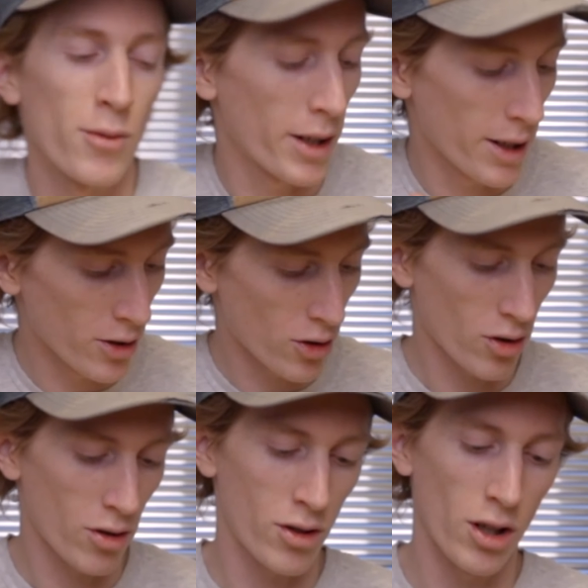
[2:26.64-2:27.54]
range.
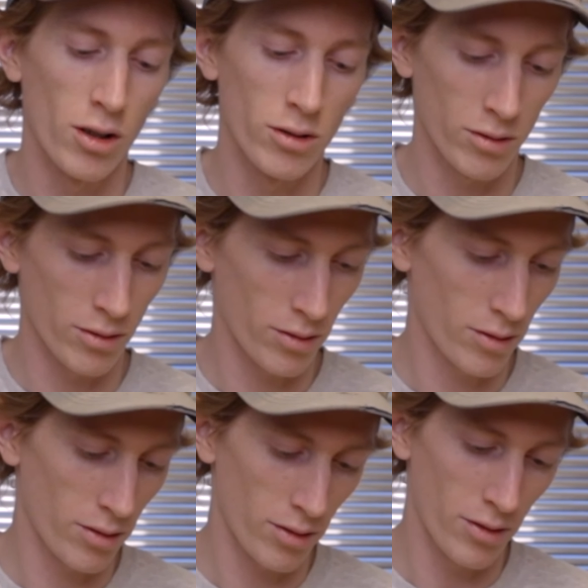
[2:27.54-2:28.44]
Don't
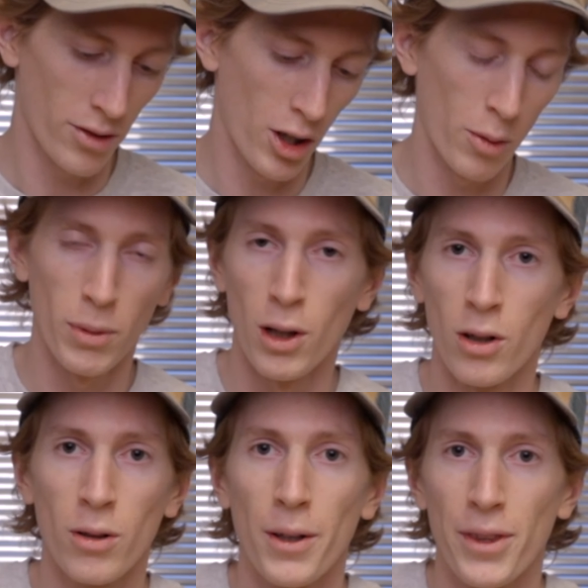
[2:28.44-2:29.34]

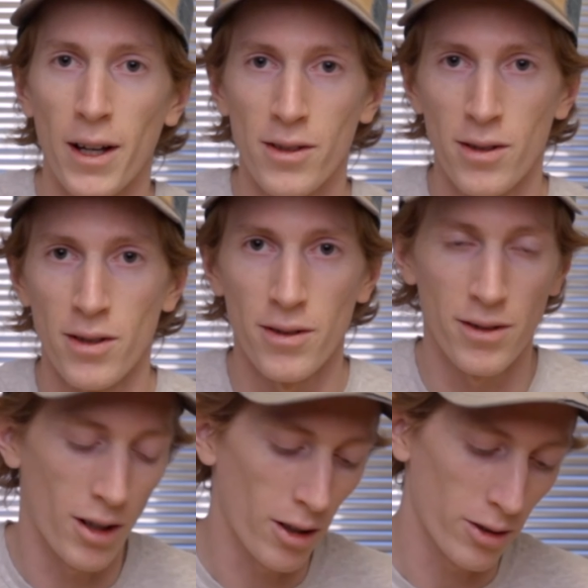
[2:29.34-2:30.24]
blow
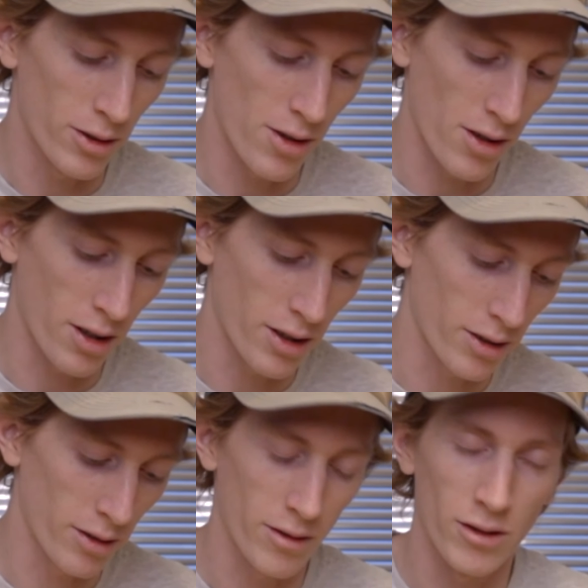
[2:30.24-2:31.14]
$1,000 on
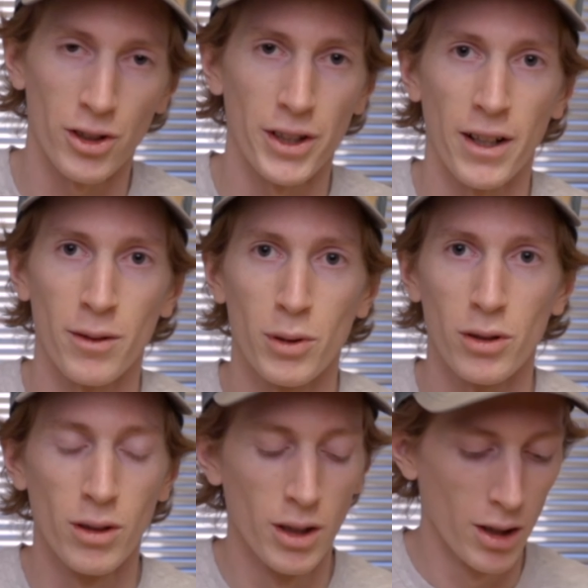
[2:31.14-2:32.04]
learning how to brew.
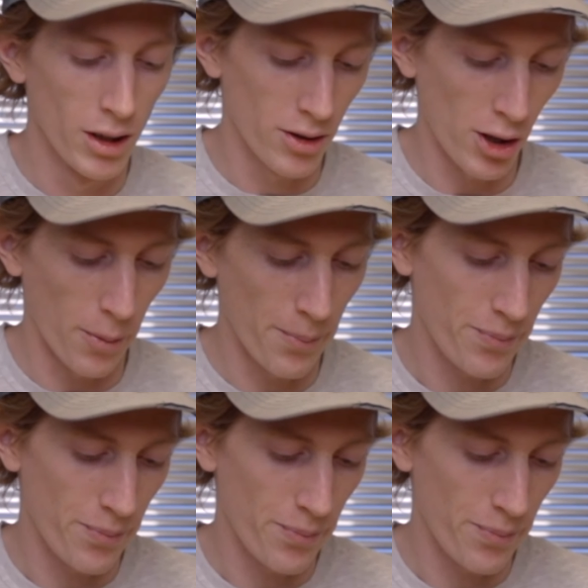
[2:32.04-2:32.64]
So,